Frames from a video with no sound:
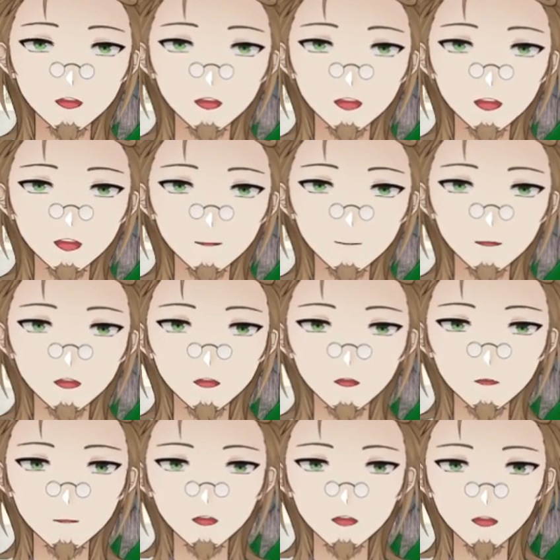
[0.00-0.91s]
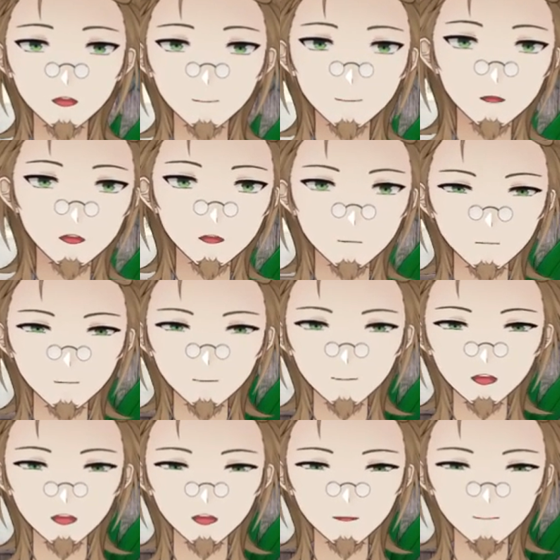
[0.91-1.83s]
And no one's like afraid of him.
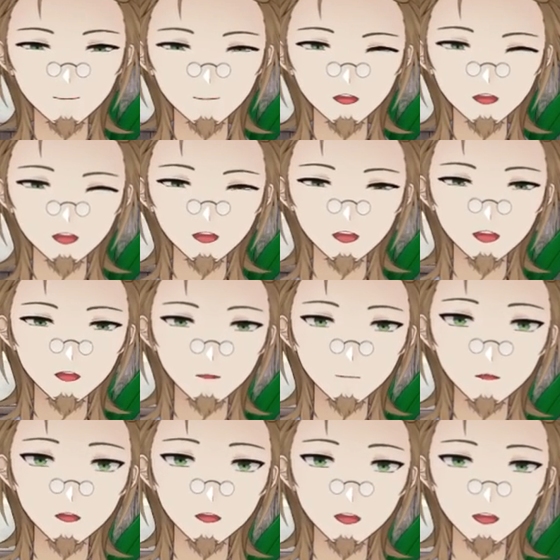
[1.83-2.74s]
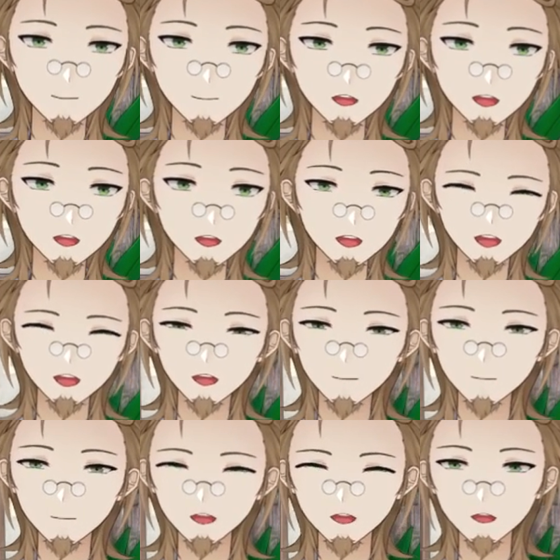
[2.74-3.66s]
Like apparently they were in his past life,
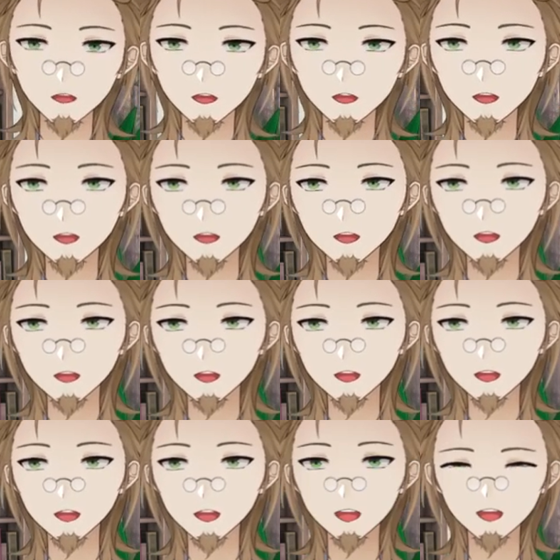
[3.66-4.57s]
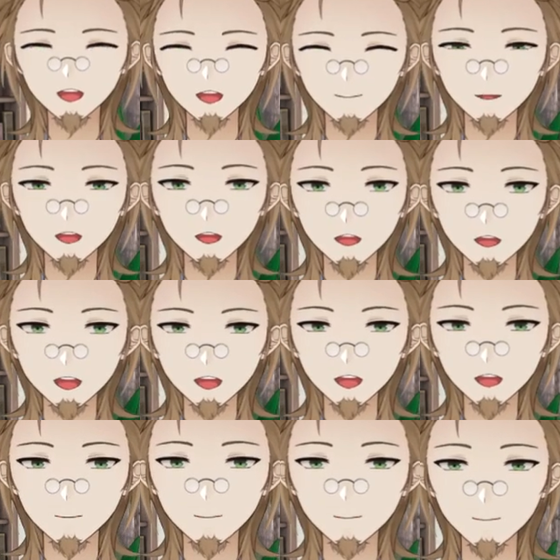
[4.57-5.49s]
which you even
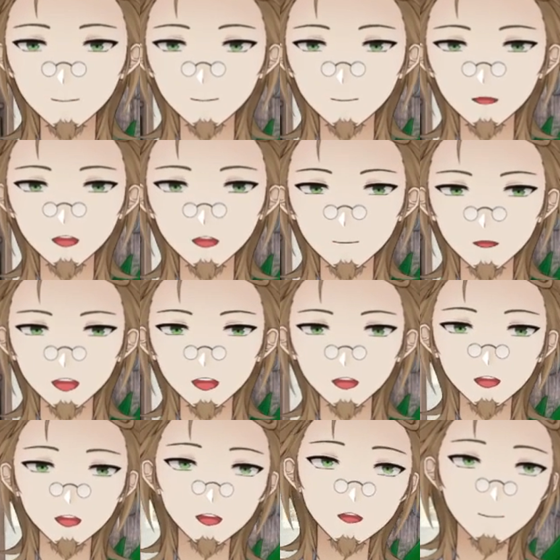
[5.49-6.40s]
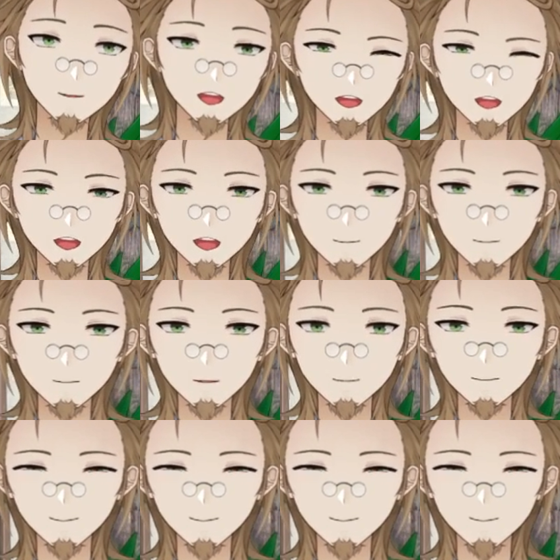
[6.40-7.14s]
see his past life at times,